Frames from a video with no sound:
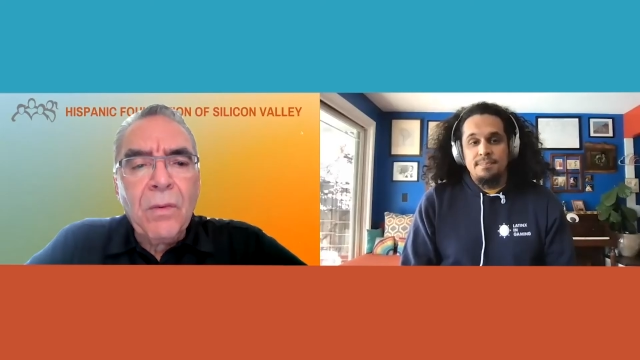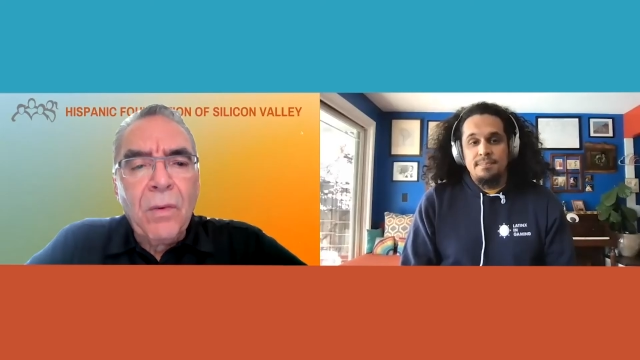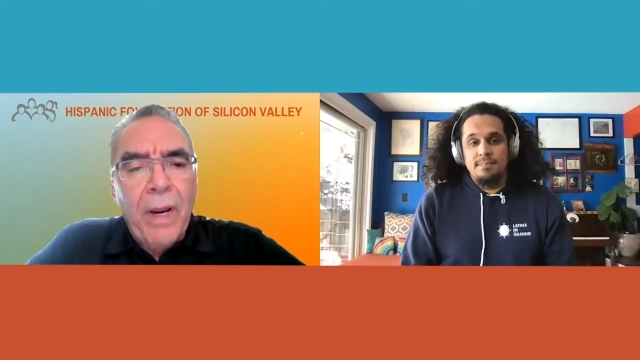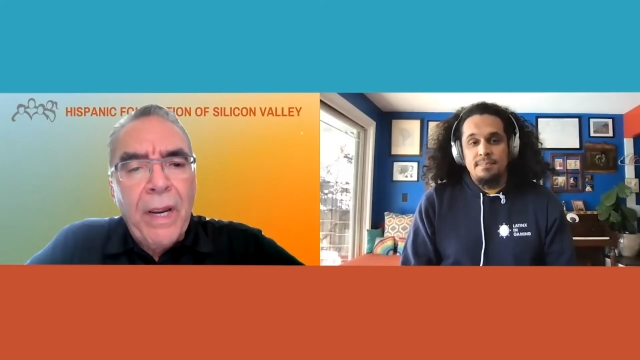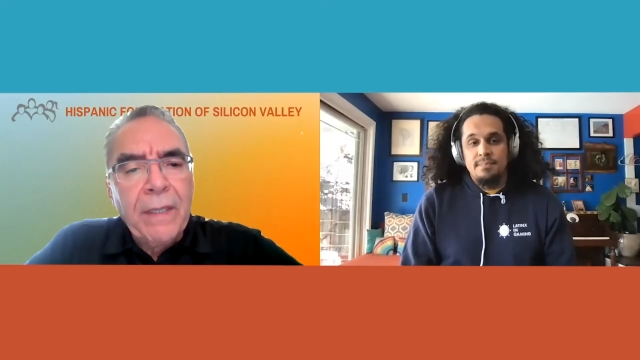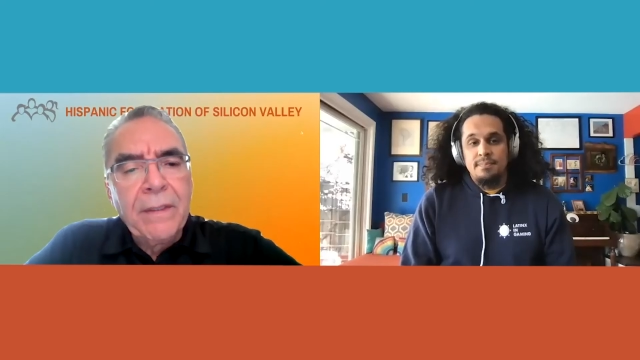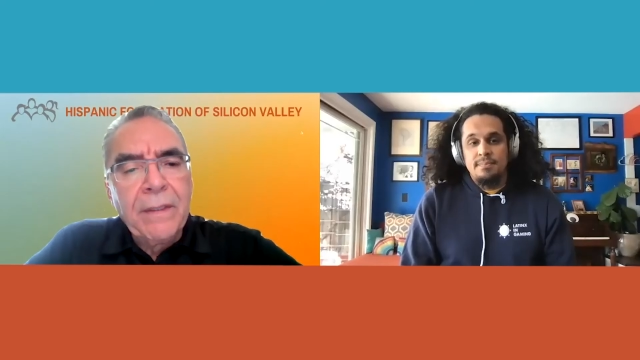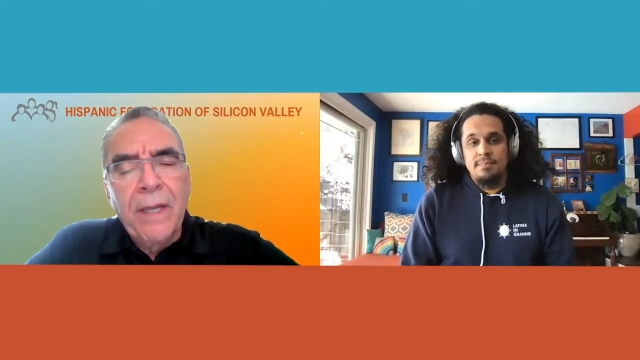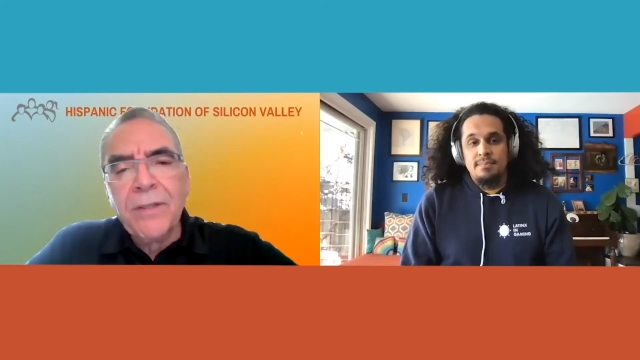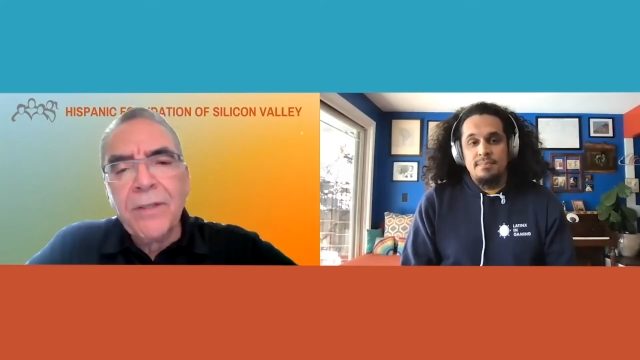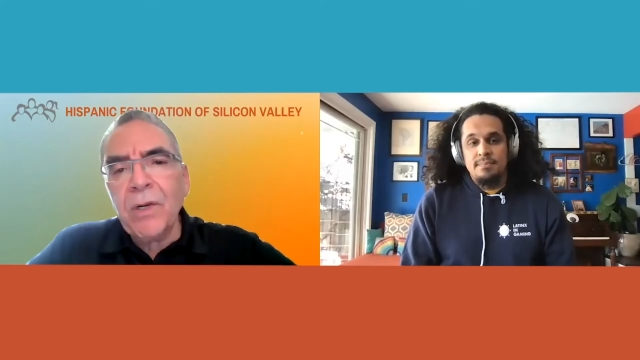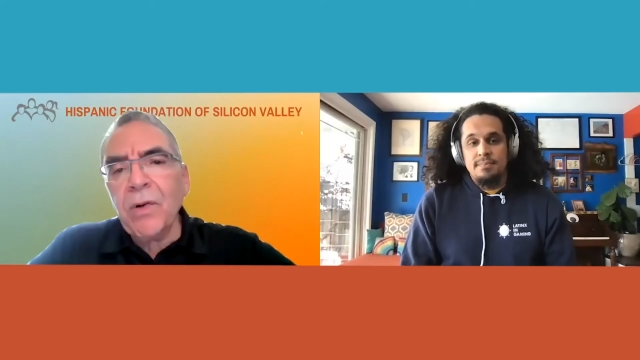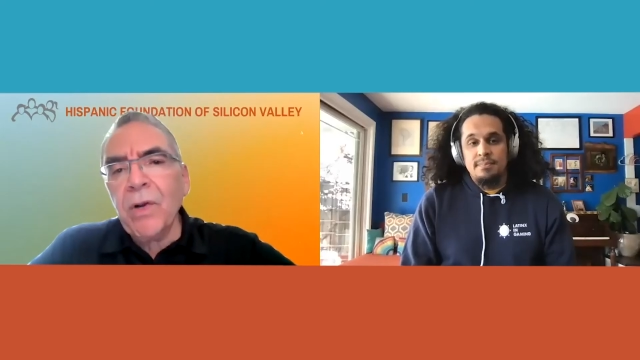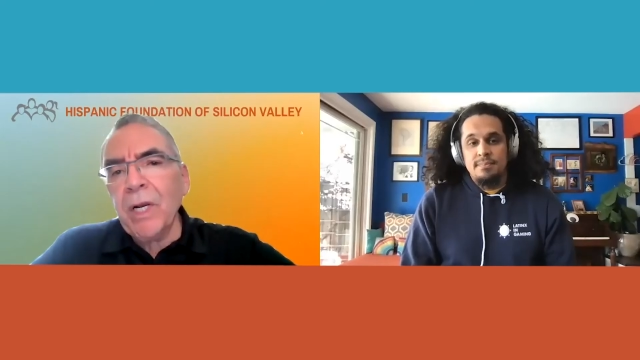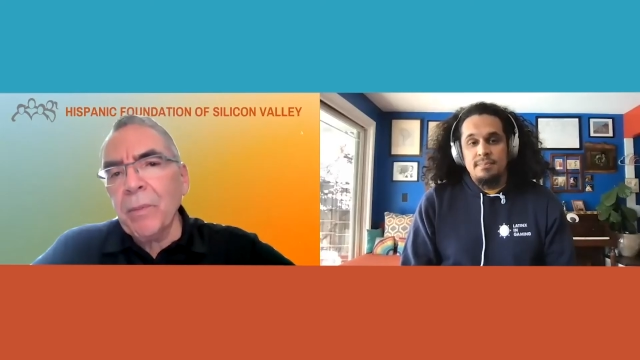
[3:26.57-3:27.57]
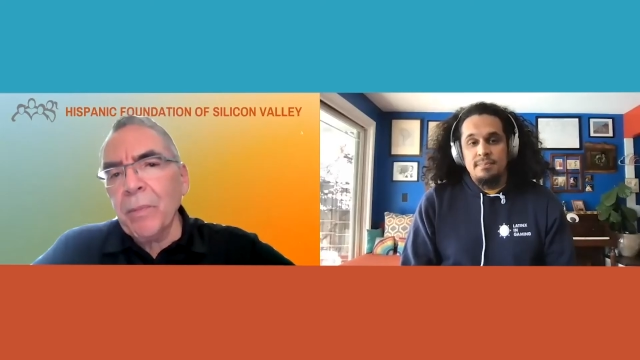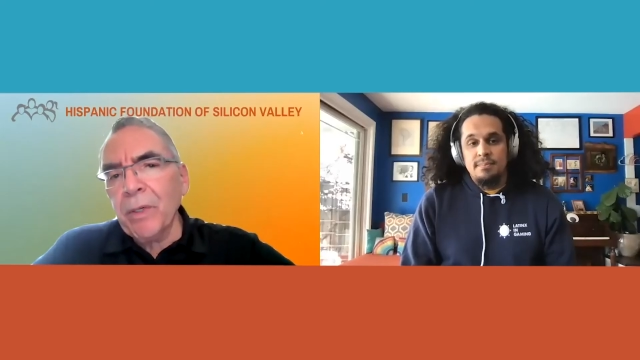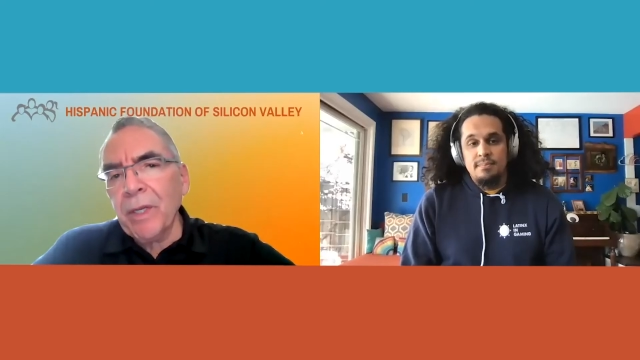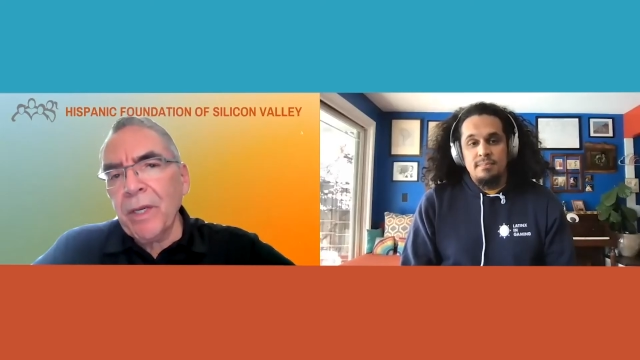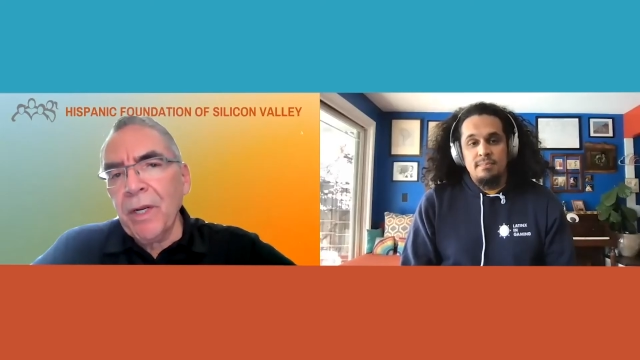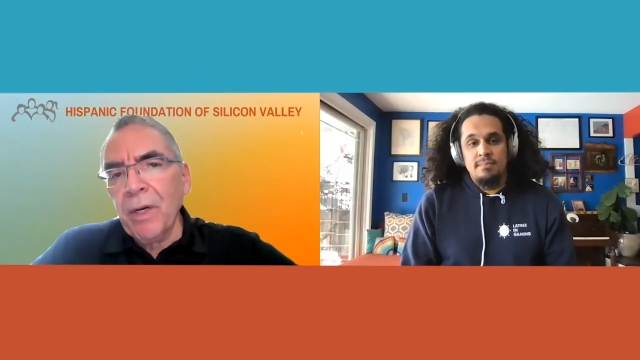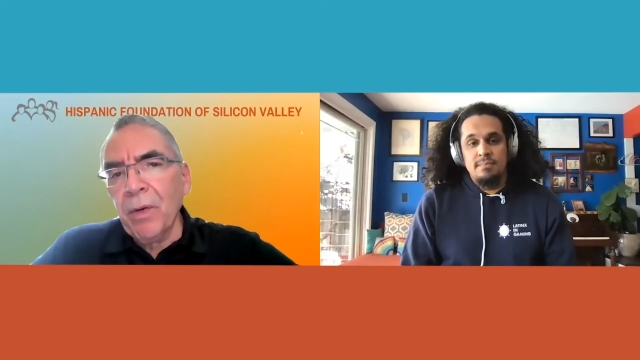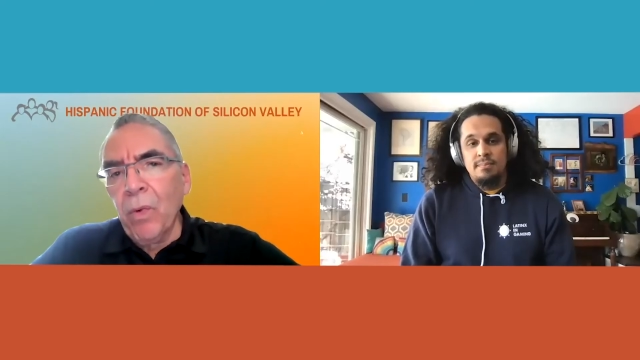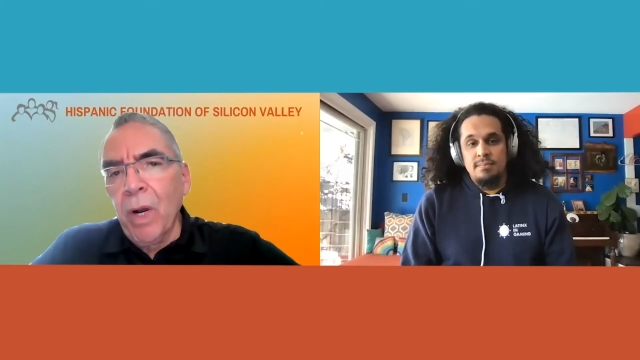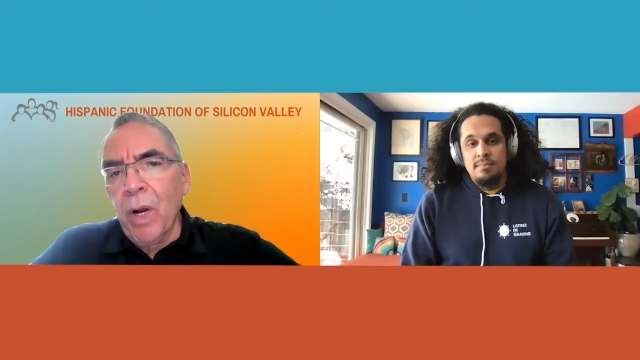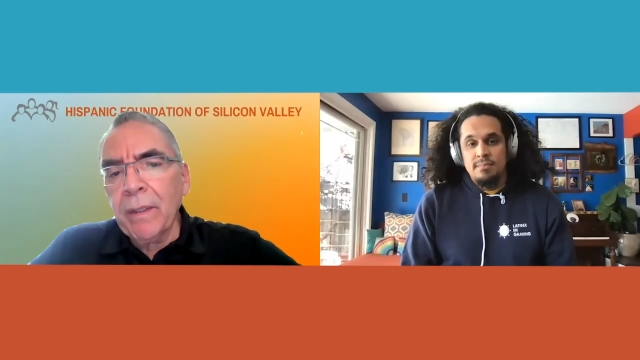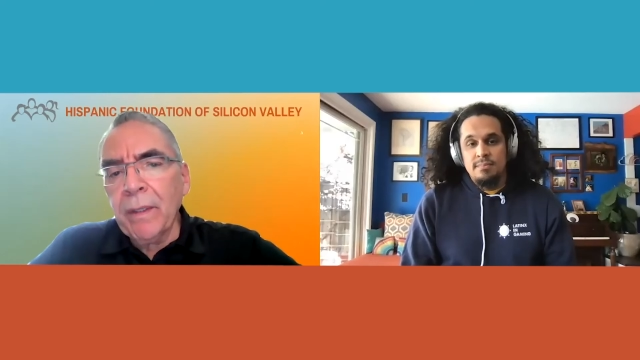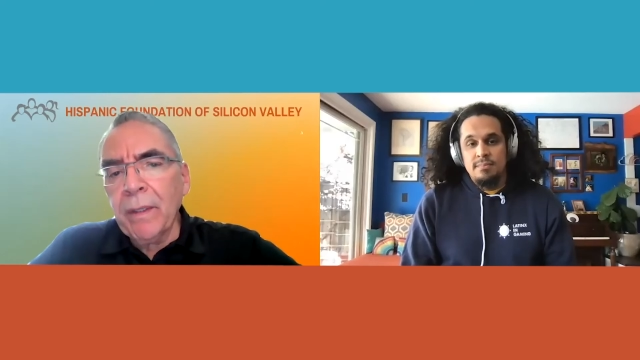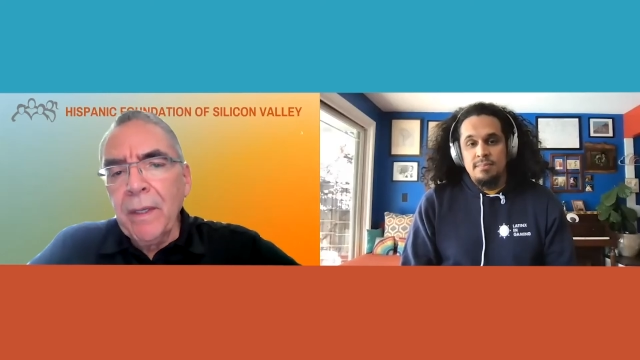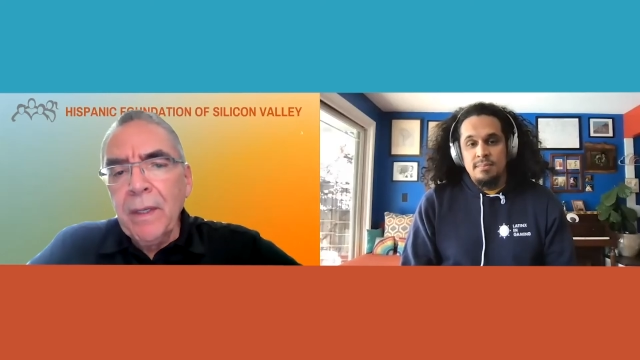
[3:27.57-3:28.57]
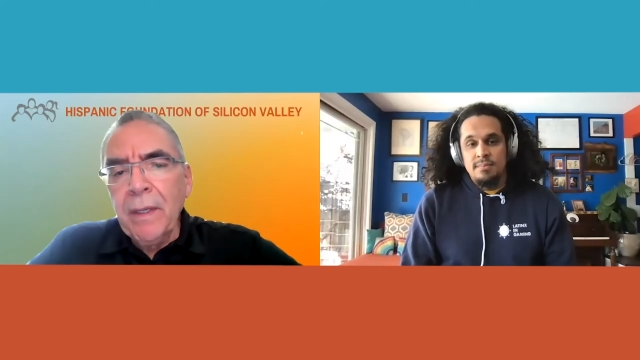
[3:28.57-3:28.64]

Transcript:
Speaker 1: Great. That's incredible to hear, Juan.